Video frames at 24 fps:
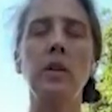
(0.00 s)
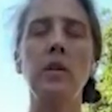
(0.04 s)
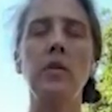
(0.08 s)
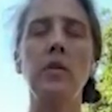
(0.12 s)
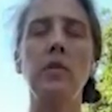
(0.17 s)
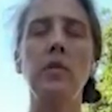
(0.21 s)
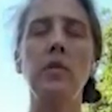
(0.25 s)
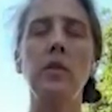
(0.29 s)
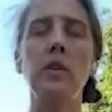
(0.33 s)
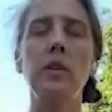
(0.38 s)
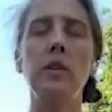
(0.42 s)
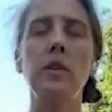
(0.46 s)

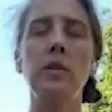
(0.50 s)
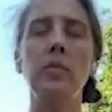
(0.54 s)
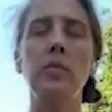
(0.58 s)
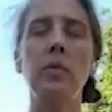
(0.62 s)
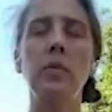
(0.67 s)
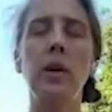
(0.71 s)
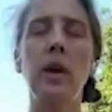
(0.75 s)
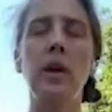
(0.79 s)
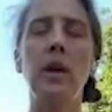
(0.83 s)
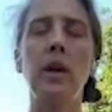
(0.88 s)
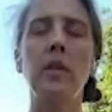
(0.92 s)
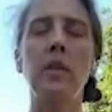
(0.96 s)
using the
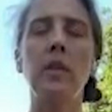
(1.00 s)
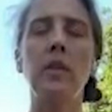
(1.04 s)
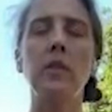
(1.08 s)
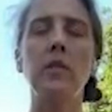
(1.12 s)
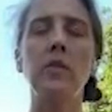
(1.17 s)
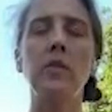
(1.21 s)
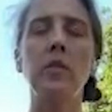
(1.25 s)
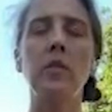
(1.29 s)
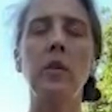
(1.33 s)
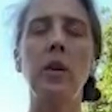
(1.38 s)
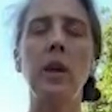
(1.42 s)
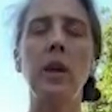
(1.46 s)
breath
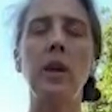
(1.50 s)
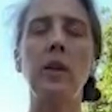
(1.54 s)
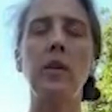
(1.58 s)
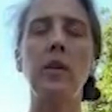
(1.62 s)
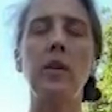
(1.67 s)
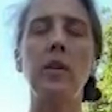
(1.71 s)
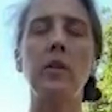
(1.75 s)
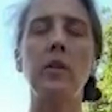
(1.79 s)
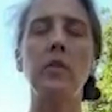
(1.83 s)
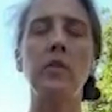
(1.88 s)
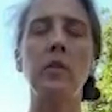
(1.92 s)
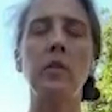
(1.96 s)
as your
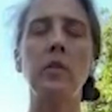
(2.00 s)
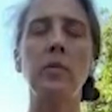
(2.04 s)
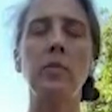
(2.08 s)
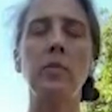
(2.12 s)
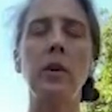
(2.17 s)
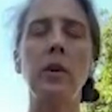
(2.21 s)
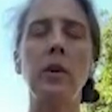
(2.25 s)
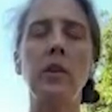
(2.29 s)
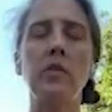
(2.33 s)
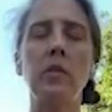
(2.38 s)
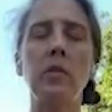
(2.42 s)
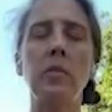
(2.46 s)
anchor to the
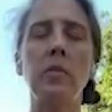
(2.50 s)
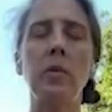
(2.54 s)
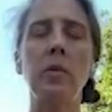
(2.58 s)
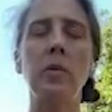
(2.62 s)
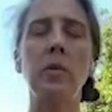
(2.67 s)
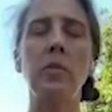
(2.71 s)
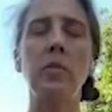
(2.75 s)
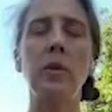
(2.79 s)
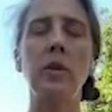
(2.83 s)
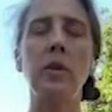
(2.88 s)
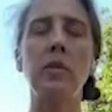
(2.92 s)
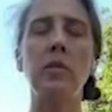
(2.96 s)
present
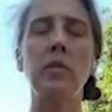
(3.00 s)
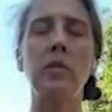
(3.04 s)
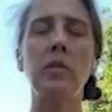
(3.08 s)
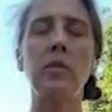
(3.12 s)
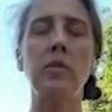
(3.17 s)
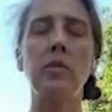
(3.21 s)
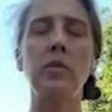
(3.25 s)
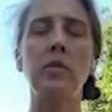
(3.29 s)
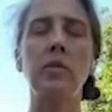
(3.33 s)
moment.